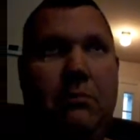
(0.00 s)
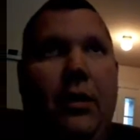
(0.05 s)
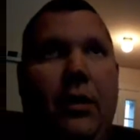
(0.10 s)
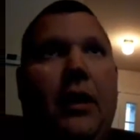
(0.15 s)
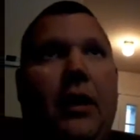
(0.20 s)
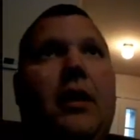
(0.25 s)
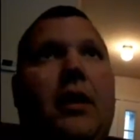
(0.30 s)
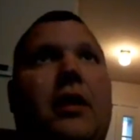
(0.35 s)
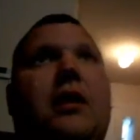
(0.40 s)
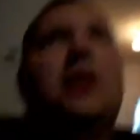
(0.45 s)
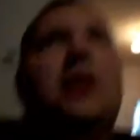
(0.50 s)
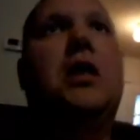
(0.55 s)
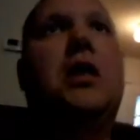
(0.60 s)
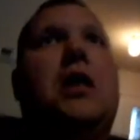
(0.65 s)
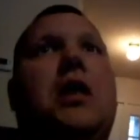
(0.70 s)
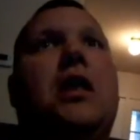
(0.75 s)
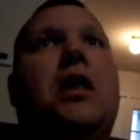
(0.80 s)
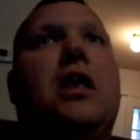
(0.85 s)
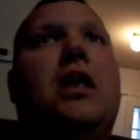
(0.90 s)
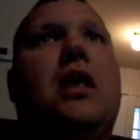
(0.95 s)
But
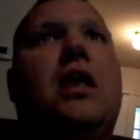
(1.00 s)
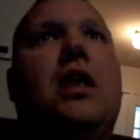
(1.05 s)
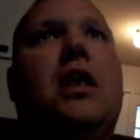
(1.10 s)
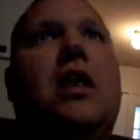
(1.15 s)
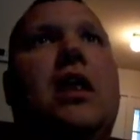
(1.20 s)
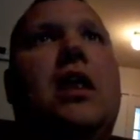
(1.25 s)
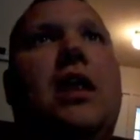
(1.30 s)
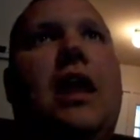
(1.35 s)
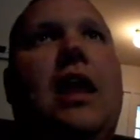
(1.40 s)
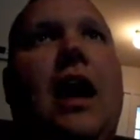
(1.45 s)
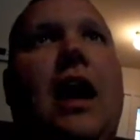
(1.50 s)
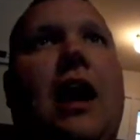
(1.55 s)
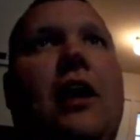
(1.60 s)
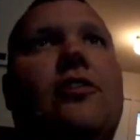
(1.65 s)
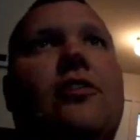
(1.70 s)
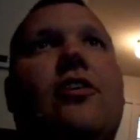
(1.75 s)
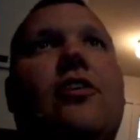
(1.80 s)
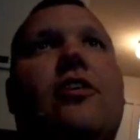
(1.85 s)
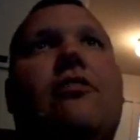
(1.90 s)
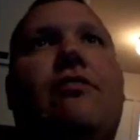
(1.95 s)
how
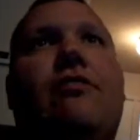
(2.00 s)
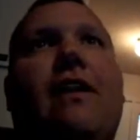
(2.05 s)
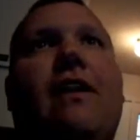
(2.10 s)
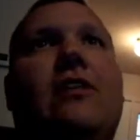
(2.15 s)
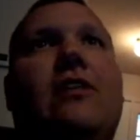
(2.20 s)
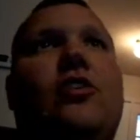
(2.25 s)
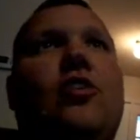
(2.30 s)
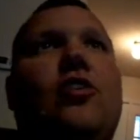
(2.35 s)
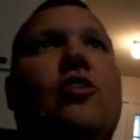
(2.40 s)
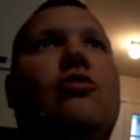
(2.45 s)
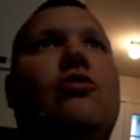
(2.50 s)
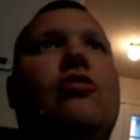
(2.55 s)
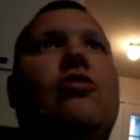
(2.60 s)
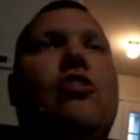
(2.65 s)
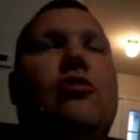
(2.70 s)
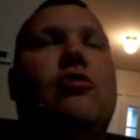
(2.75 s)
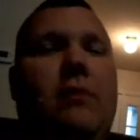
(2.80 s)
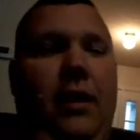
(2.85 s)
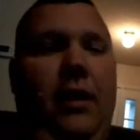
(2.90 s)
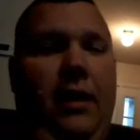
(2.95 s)
is it going to affect
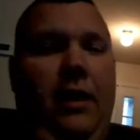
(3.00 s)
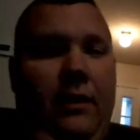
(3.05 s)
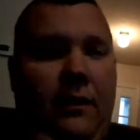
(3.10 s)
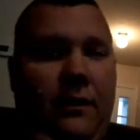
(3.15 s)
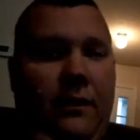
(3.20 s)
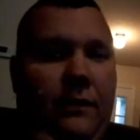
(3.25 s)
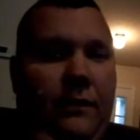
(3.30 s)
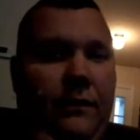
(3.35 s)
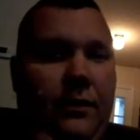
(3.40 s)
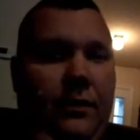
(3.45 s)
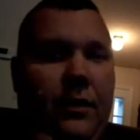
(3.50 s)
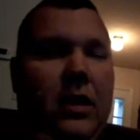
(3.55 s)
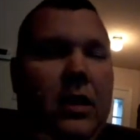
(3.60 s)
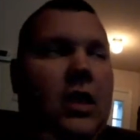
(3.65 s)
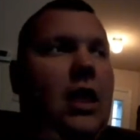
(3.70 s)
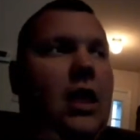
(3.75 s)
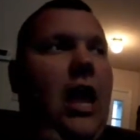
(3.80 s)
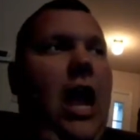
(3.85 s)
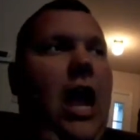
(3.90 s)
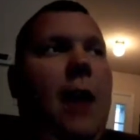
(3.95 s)
YouTube now?
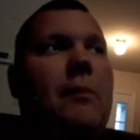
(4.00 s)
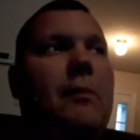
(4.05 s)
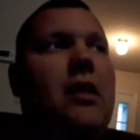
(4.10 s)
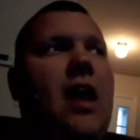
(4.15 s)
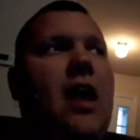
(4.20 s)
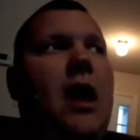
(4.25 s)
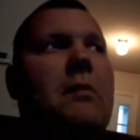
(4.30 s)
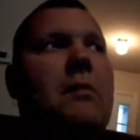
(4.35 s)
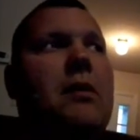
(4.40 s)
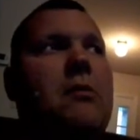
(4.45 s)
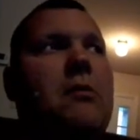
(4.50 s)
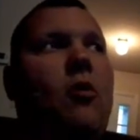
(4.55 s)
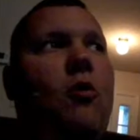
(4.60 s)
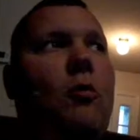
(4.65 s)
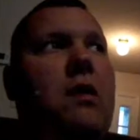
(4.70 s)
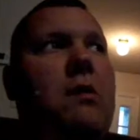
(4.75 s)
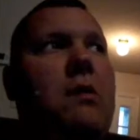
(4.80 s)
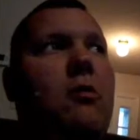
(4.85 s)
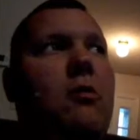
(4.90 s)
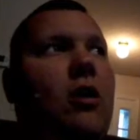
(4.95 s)
How many
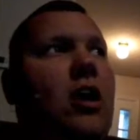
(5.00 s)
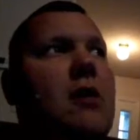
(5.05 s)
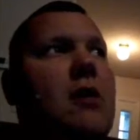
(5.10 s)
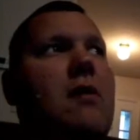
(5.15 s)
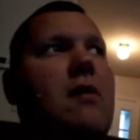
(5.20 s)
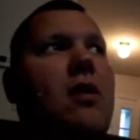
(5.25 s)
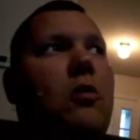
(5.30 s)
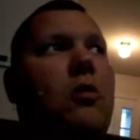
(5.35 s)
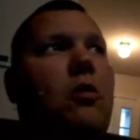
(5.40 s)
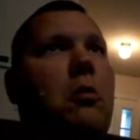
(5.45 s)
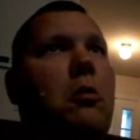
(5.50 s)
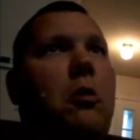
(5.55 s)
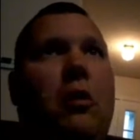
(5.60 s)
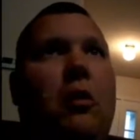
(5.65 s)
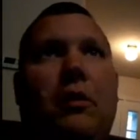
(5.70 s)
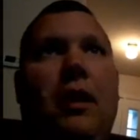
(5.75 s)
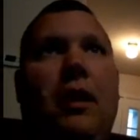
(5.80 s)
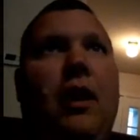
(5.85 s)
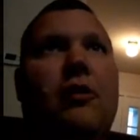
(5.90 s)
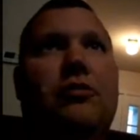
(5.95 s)
more people can come out the
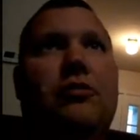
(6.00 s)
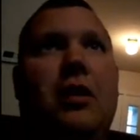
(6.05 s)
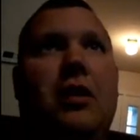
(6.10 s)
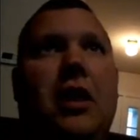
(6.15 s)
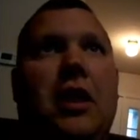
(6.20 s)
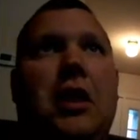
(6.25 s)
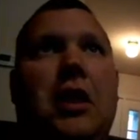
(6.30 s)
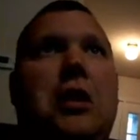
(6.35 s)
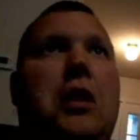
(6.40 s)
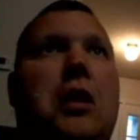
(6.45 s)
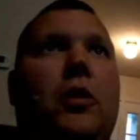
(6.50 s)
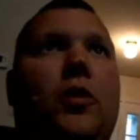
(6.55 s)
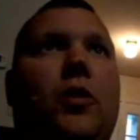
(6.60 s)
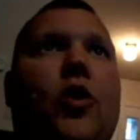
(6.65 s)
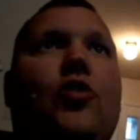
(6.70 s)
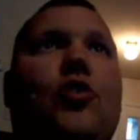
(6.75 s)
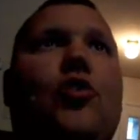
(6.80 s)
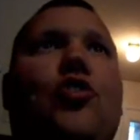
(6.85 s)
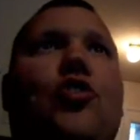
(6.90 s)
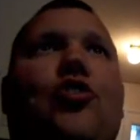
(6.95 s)
woodwork now and say
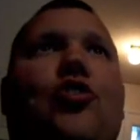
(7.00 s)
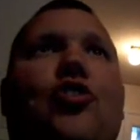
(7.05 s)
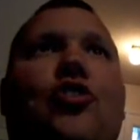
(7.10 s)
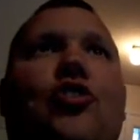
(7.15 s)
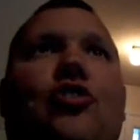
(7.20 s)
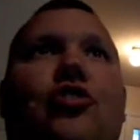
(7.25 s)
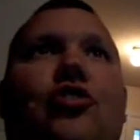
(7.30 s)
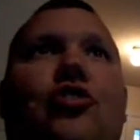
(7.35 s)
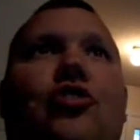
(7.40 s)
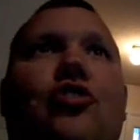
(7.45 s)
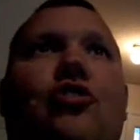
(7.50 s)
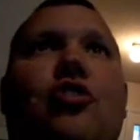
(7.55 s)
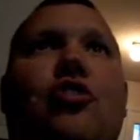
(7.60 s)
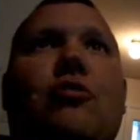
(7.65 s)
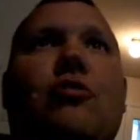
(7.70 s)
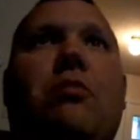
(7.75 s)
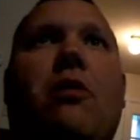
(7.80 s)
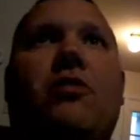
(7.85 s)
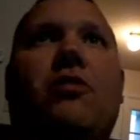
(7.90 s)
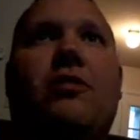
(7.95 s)
this
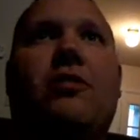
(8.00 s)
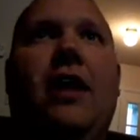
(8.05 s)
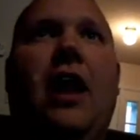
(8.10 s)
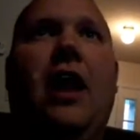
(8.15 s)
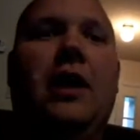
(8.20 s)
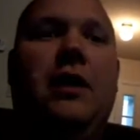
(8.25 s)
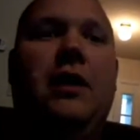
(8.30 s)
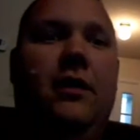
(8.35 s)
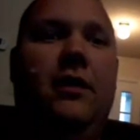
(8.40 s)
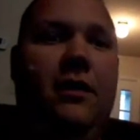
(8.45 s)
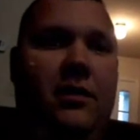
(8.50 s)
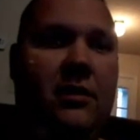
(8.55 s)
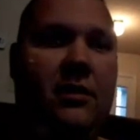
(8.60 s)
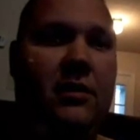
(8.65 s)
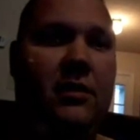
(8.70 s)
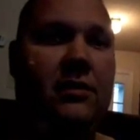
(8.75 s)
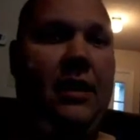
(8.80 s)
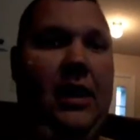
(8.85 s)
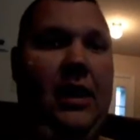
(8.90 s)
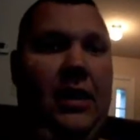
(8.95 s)
YouTube personality that did
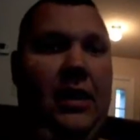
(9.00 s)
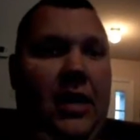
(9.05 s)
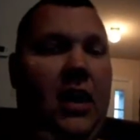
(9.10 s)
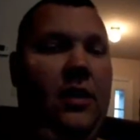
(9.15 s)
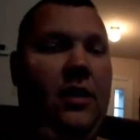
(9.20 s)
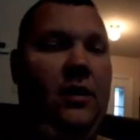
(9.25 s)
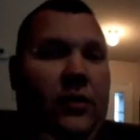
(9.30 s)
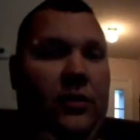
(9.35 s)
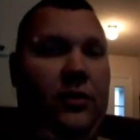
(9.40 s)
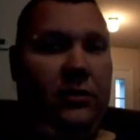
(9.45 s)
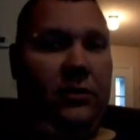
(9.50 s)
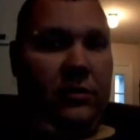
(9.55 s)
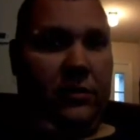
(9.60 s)
this, that, and the other?